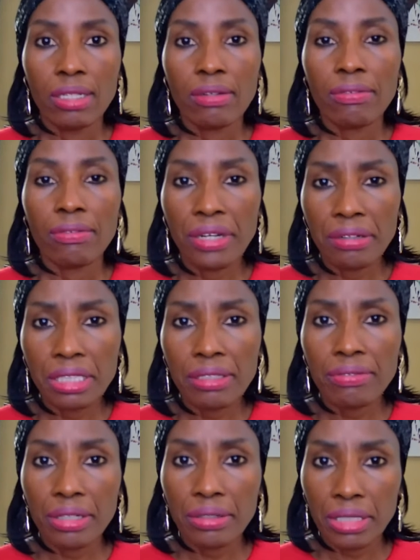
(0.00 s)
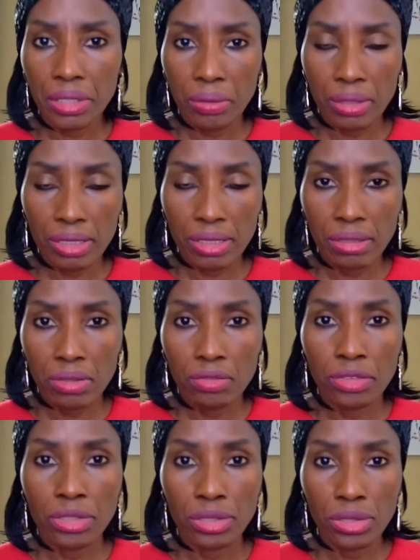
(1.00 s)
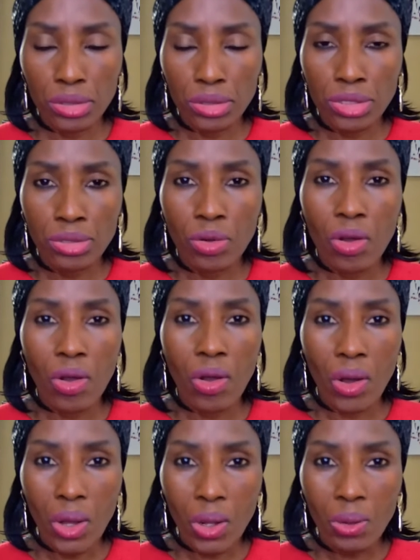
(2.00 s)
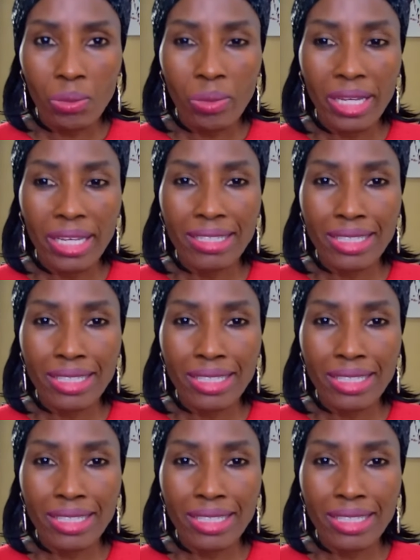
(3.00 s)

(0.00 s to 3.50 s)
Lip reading: very, very critical for you to always,